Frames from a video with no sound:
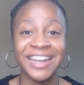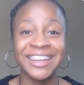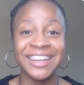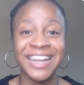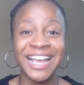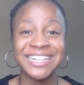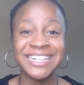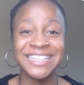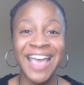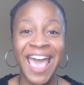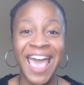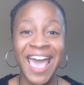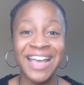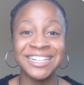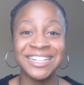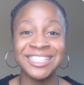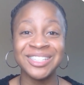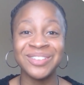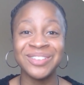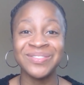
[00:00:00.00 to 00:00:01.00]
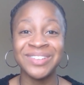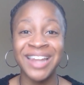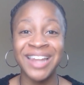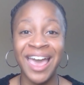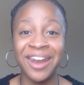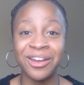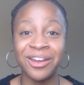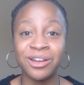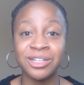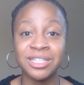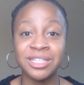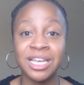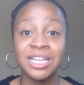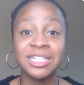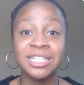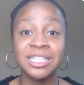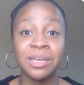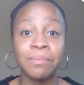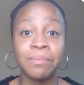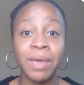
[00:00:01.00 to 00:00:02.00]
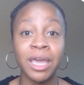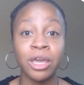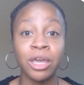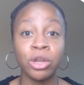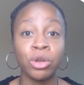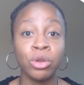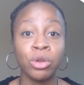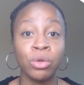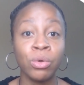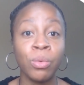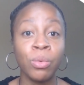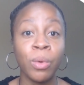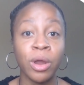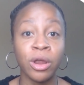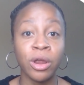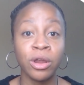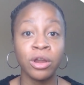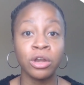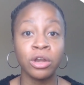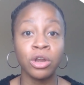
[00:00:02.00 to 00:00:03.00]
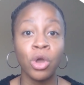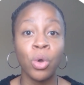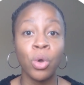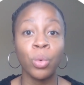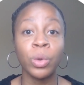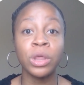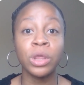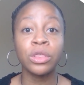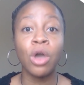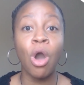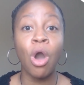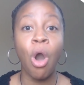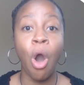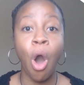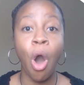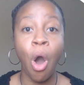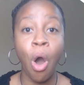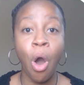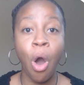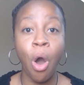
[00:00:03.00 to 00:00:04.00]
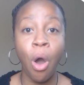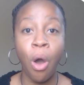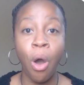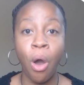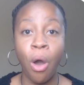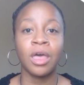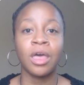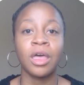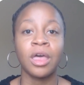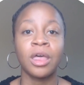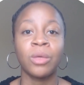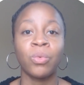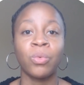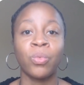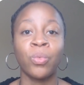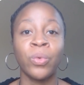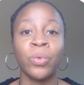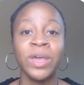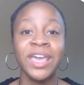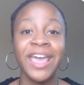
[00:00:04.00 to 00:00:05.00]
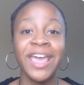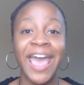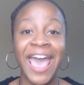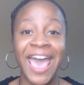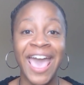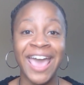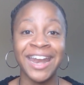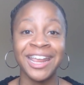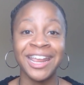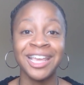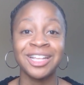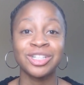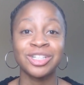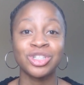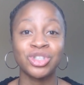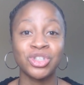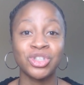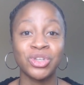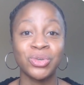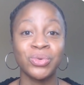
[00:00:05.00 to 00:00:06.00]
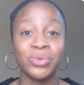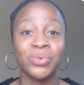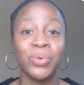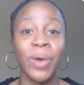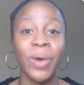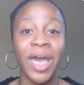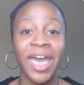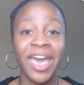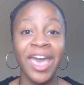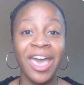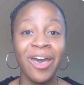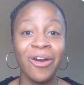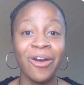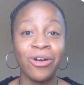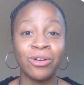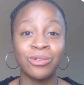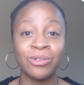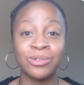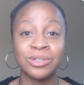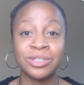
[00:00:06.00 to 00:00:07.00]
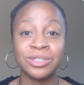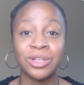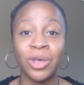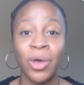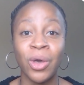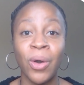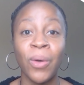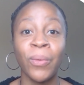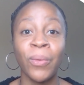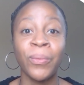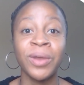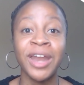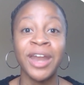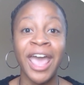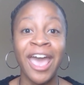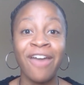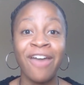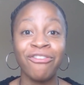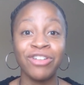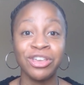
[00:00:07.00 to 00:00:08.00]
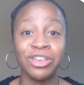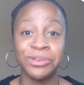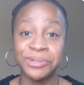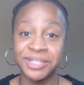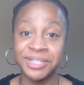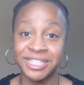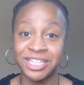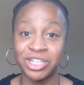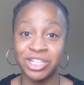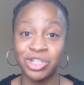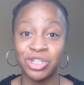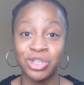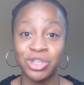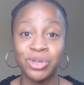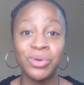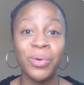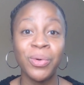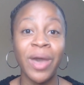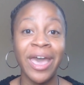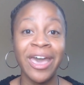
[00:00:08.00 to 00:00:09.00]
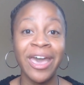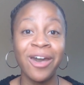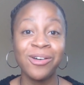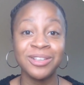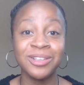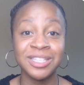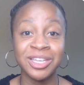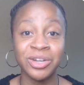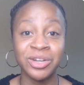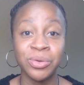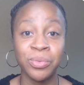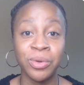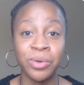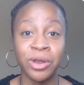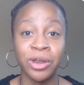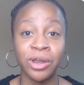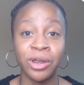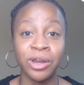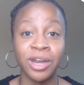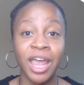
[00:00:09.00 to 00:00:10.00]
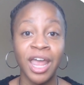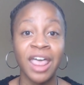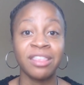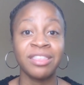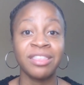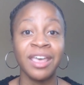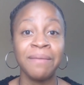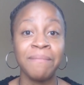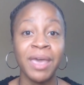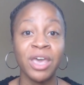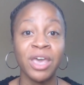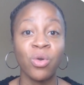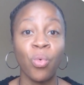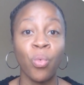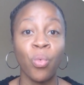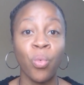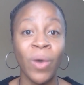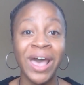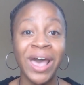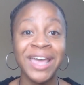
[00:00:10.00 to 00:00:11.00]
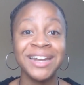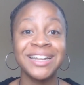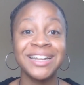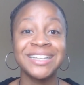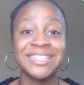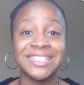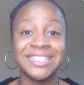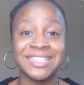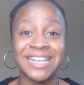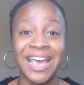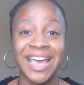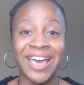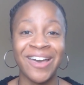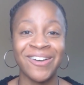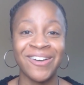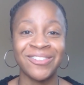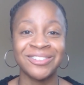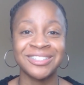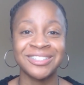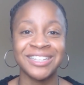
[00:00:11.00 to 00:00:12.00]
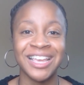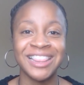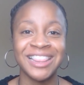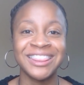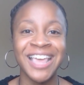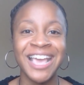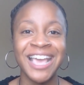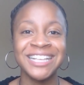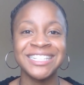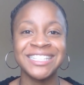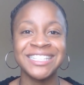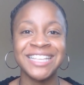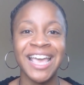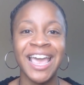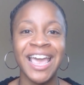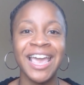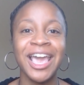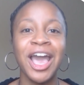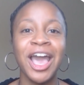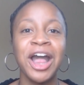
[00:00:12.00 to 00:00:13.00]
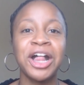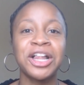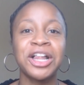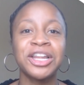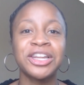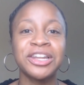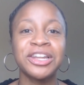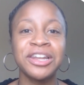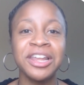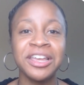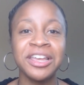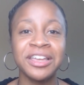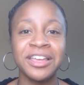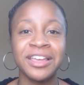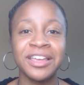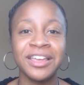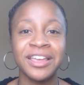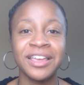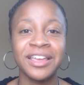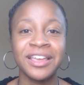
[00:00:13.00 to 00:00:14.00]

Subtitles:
Let's add some letters to make a new word with aw. We added 2 L's. Whenever you see 2 L's in a word, they make one sound. They say L.